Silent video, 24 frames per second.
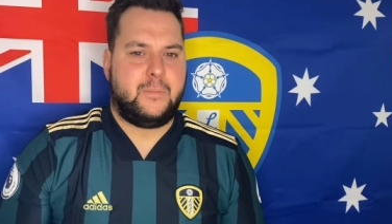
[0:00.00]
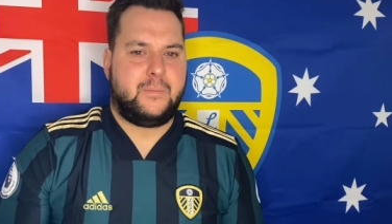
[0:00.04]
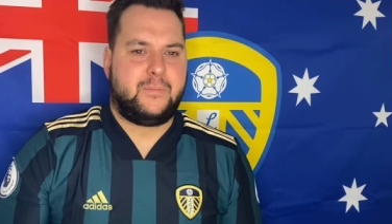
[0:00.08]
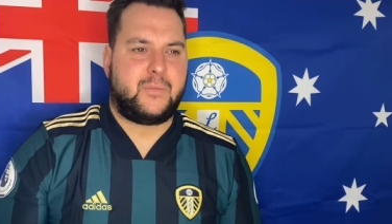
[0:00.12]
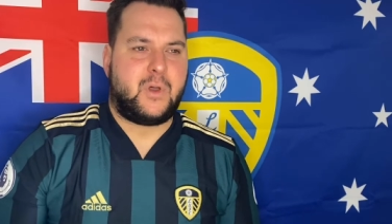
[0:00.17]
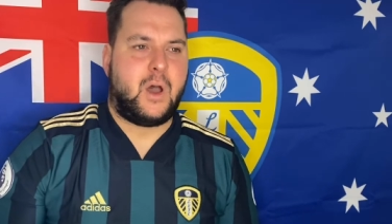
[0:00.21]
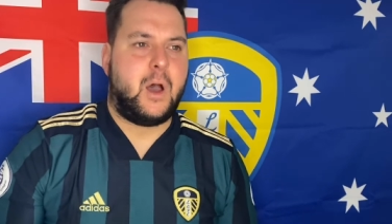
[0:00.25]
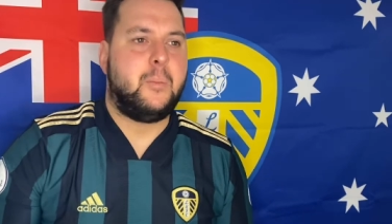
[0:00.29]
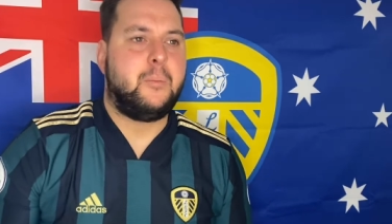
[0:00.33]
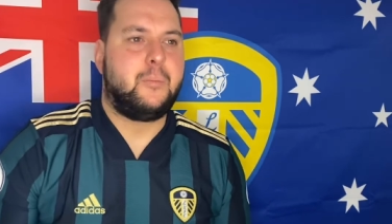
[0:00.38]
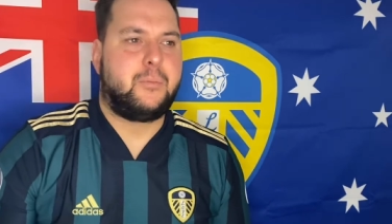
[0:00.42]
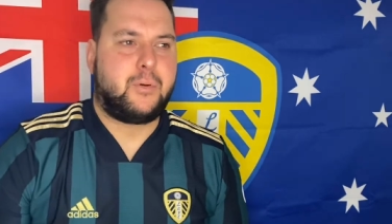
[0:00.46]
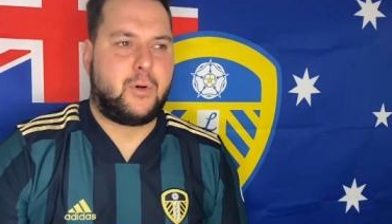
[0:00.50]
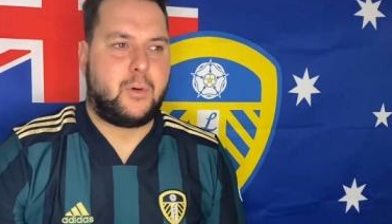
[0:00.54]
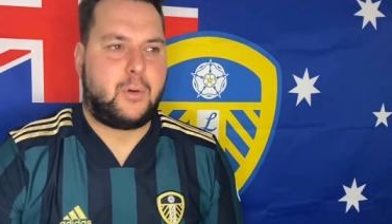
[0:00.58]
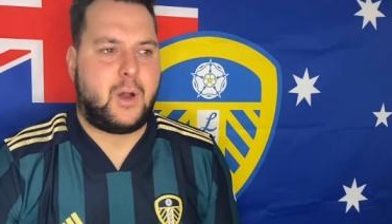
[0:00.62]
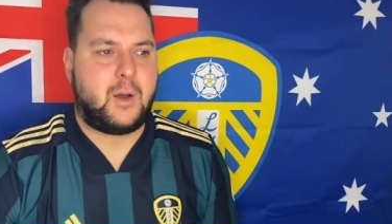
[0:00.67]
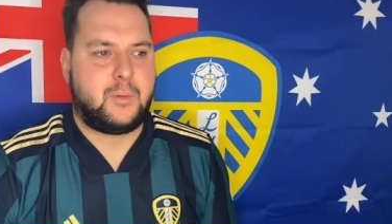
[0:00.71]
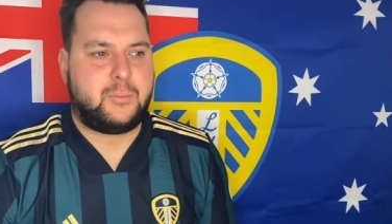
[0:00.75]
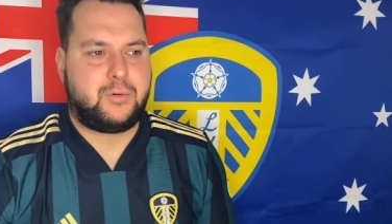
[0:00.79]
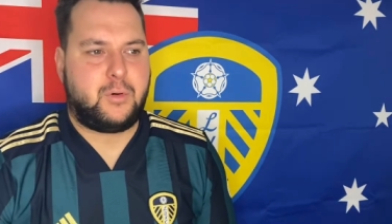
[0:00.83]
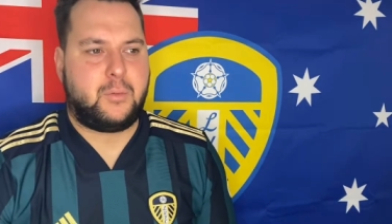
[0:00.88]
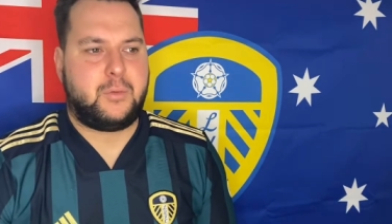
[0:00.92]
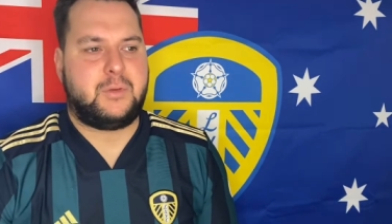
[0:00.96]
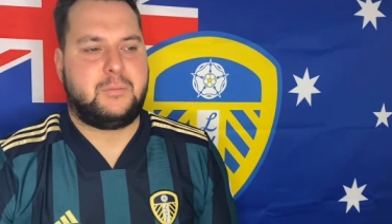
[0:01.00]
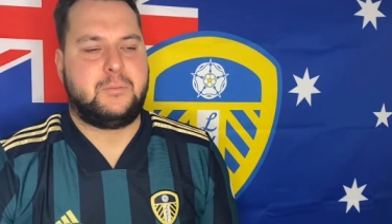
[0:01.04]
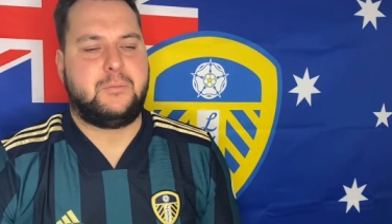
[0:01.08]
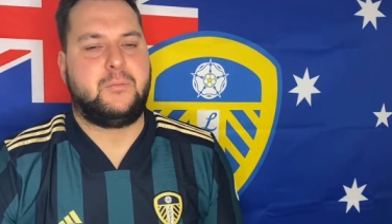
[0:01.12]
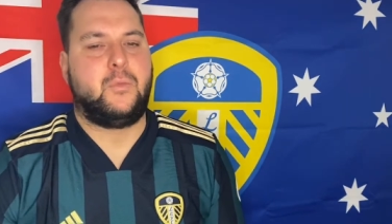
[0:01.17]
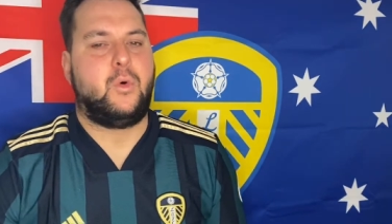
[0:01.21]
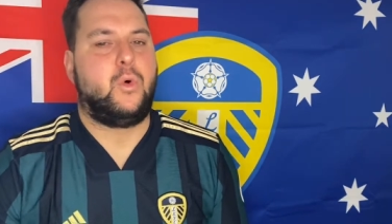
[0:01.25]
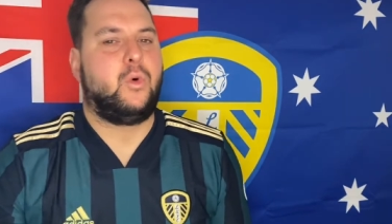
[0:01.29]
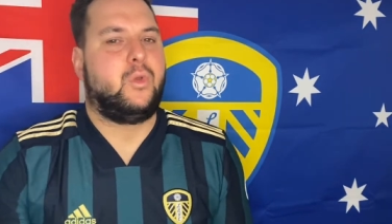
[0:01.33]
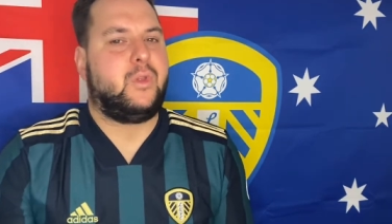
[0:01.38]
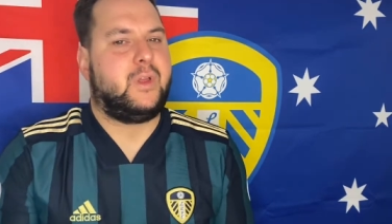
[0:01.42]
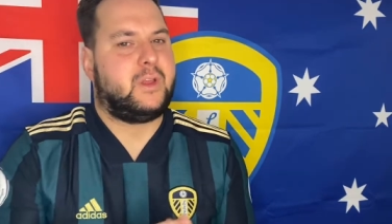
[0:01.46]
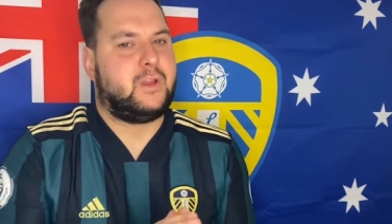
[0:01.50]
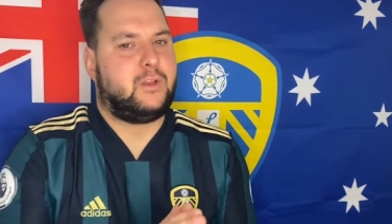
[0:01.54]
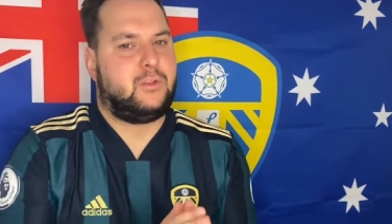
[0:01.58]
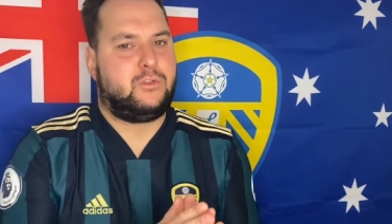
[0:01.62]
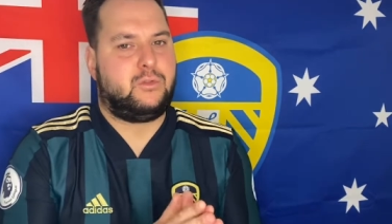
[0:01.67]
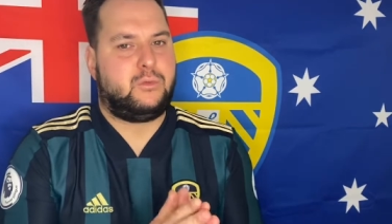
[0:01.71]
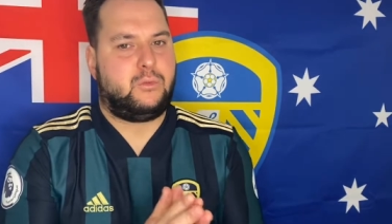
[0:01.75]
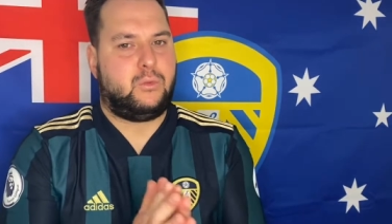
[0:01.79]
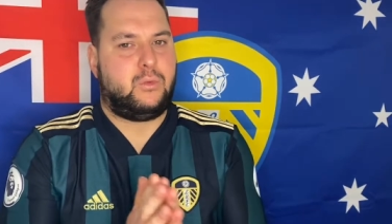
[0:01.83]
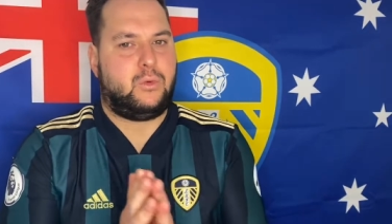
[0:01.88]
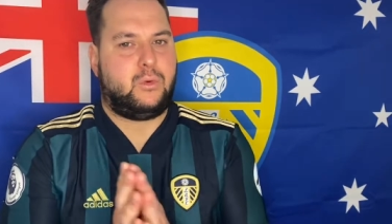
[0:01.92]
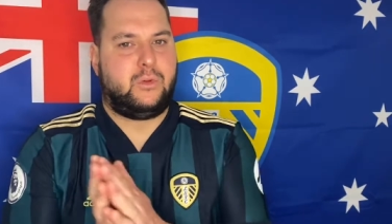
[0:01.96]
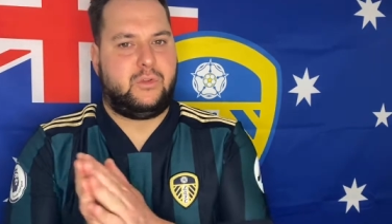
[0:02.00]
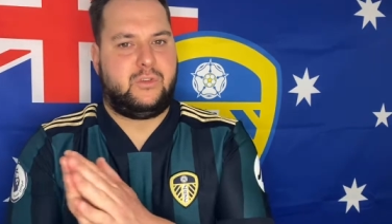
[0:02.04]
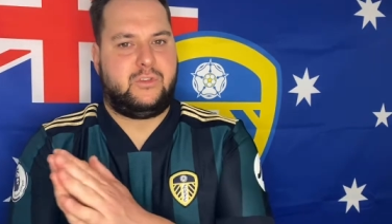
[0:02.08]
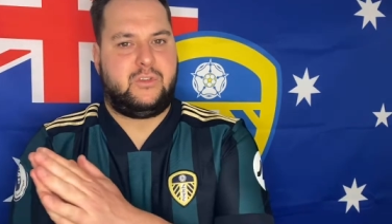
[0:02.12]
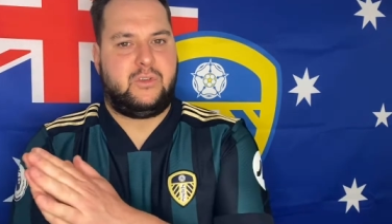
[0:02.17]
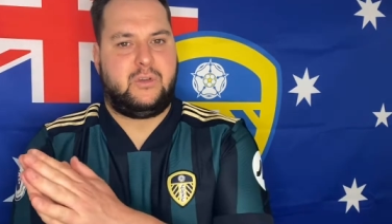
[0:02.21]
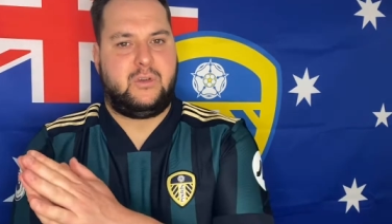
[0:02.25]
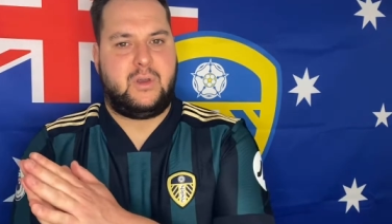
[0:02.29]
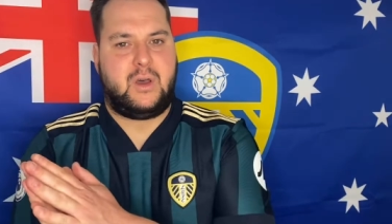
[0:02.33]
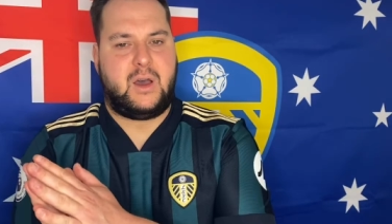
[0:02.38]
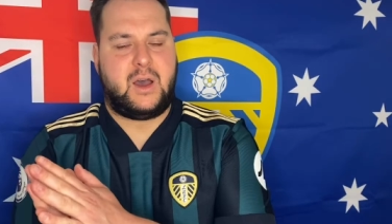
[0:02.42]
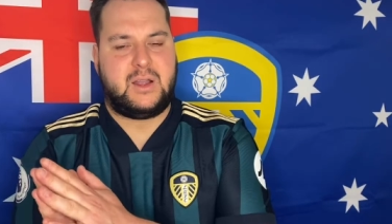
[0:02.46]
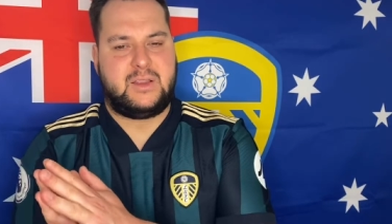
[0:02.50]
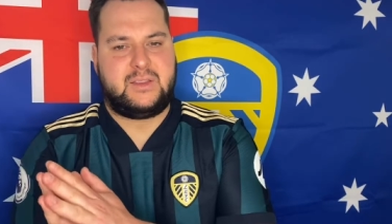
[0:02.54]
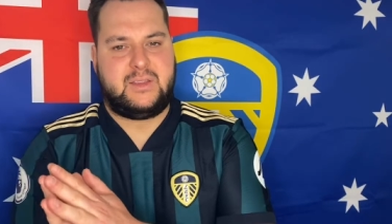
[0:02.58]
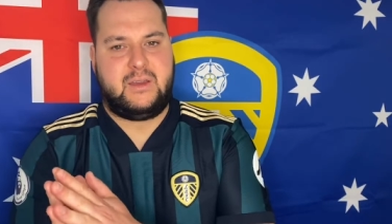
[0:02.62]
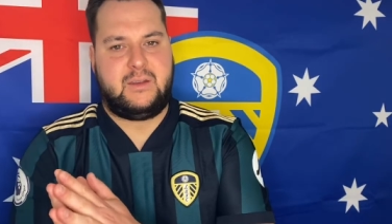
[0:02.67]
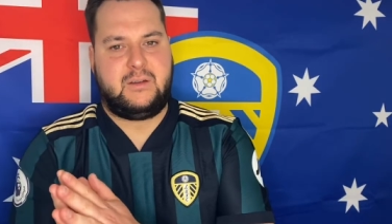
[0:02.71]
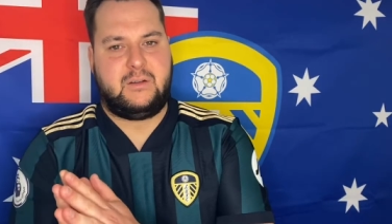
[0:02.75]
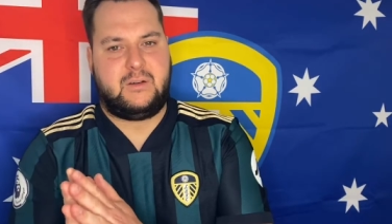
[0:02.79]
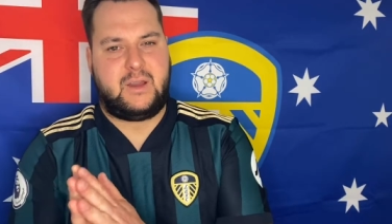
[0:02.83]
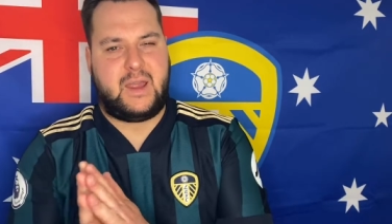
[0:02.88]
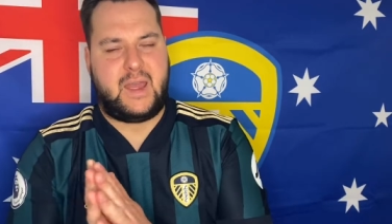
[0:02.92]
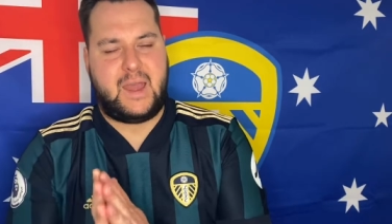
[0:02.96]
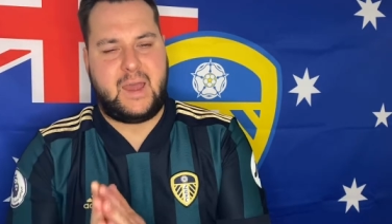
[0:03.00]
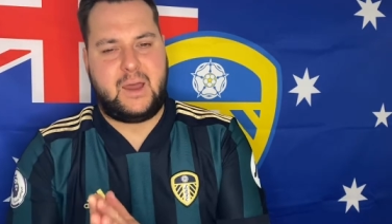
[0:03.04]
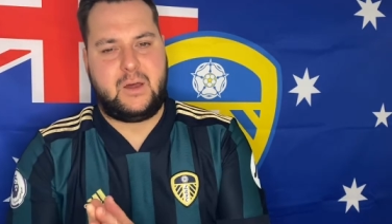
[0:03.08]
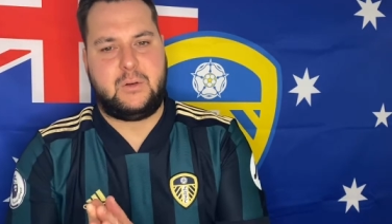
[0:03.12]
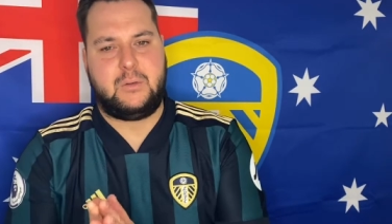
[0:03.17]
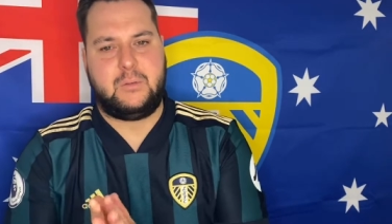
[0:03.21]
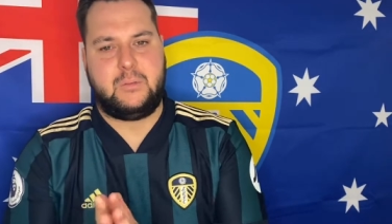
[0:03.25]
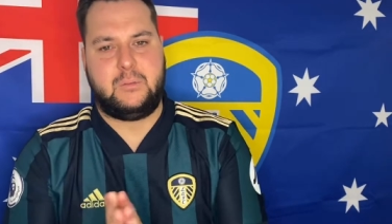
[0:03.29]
I'm probably more leaning towards Arteta out,